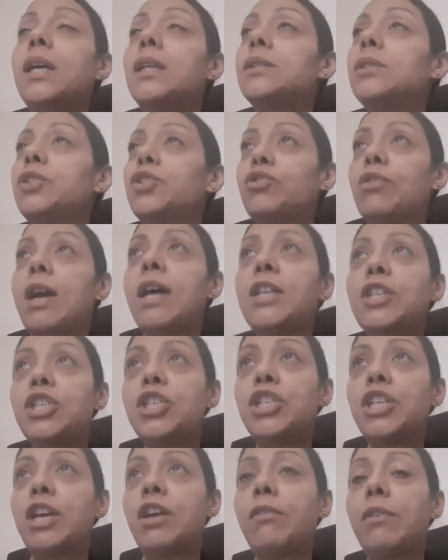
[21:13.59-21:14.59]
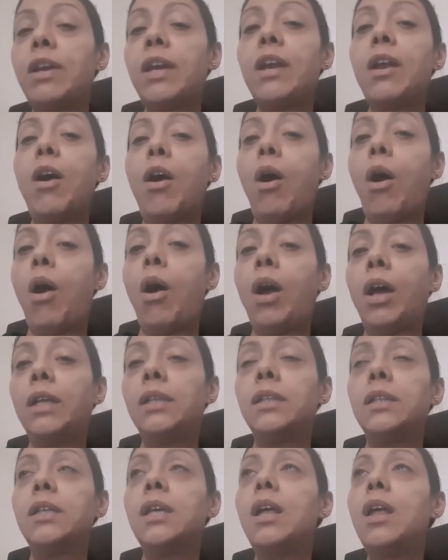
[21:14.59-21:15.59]
to try to share it
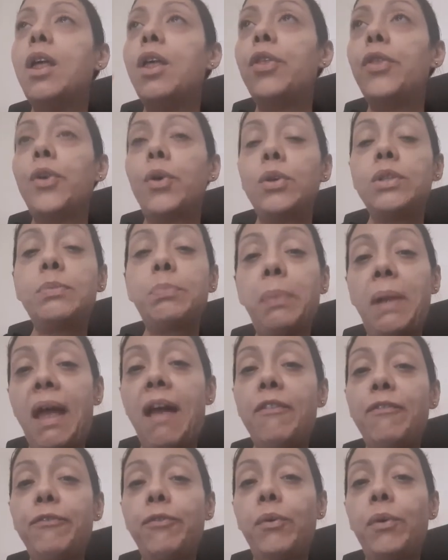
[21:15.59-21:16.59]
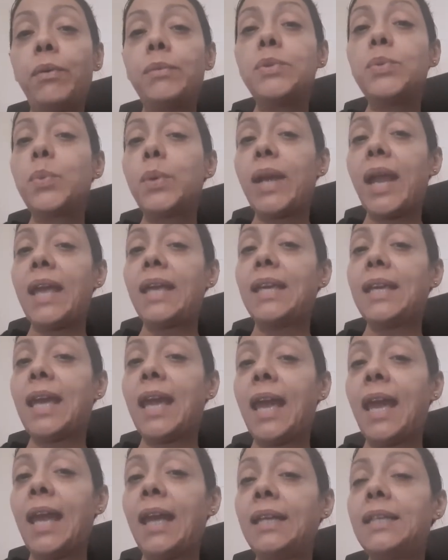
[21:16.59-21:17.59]
on those platforms when I
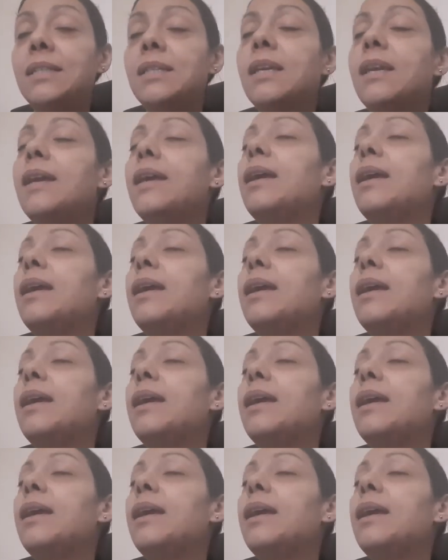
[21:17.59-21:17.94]
can.